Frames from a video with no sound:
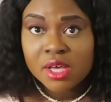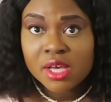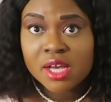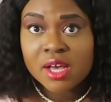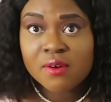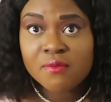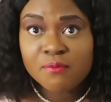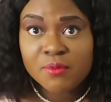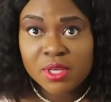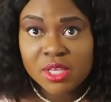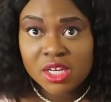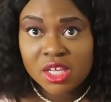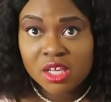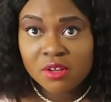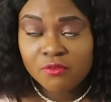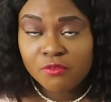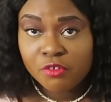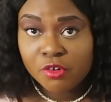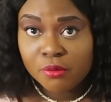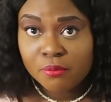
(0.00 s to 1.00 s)

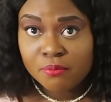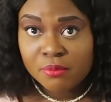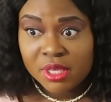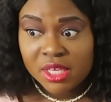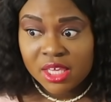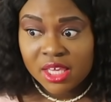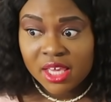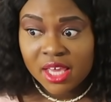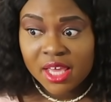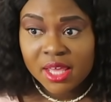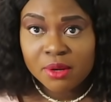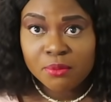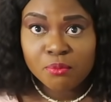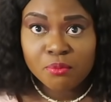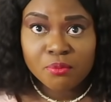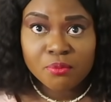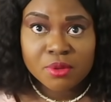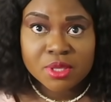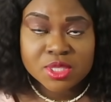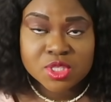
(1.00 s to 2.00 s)
convenient for me, and
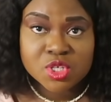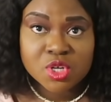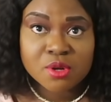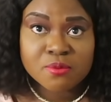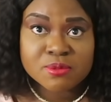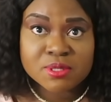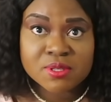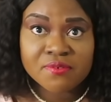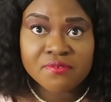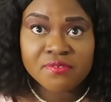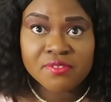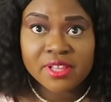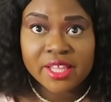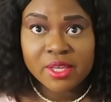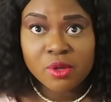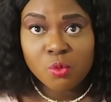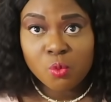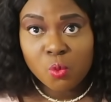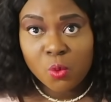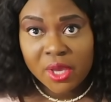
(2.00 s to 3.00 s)
in terms of
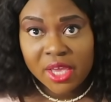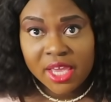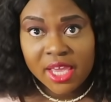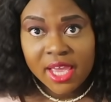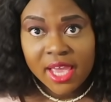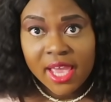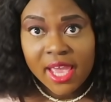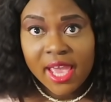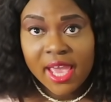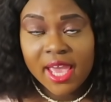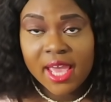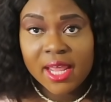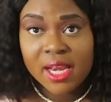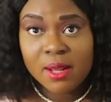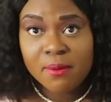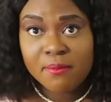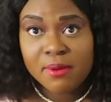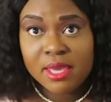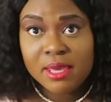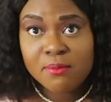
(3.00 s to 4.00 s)
like weight, and
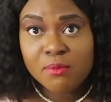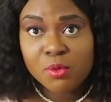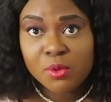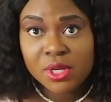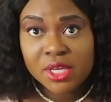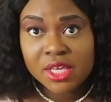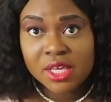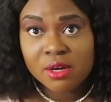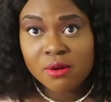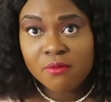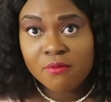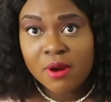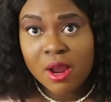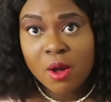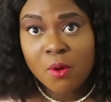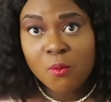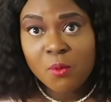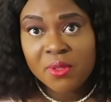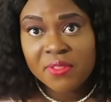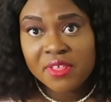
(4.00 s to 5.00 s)
I'm able to get
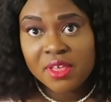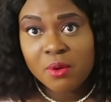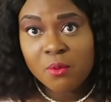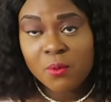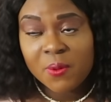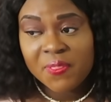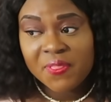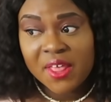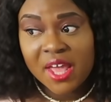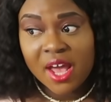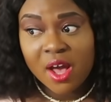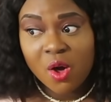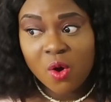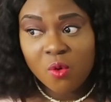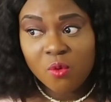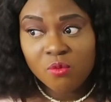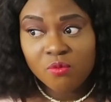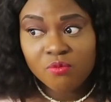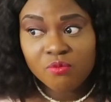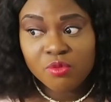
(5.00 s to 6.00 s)
around with it
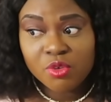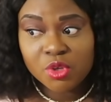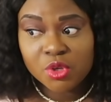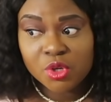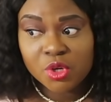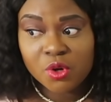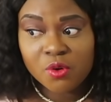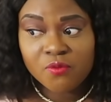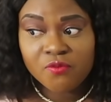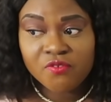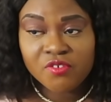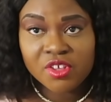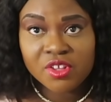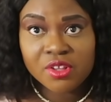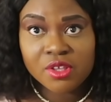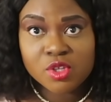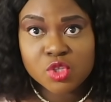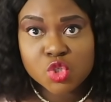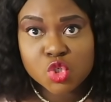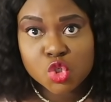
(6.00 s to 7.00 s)
without, you know,
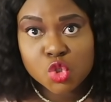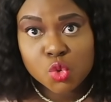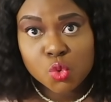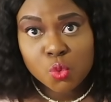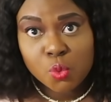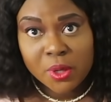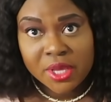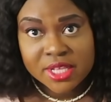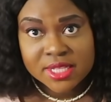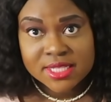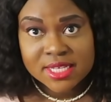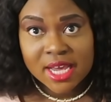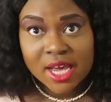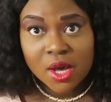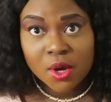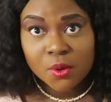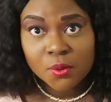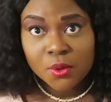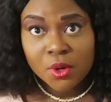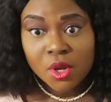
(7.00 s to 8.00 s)
feeling too weighed
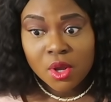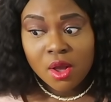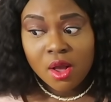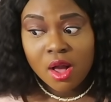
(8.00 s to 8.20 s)
down.